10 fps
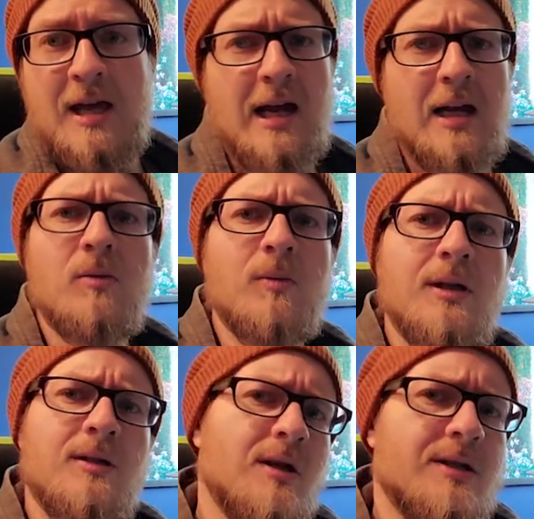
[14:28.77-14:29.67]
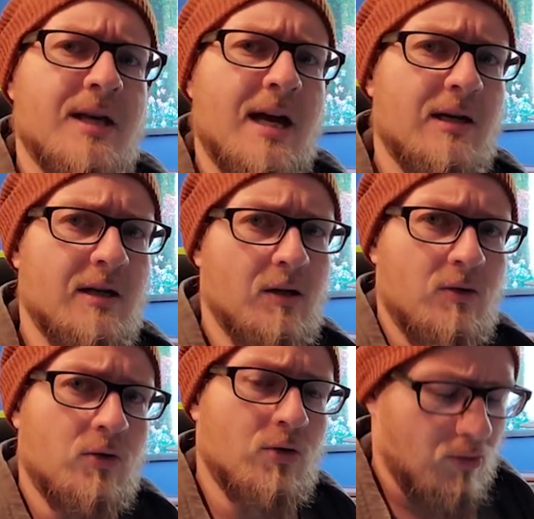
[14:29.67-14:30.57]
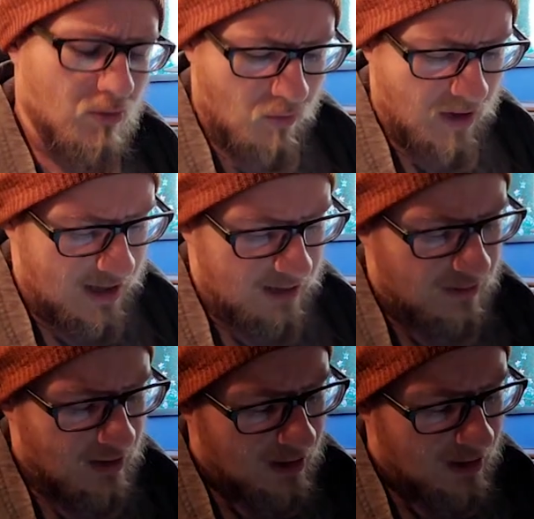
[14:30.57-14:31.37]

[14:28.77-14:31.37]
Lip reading: And it really does that in two ways.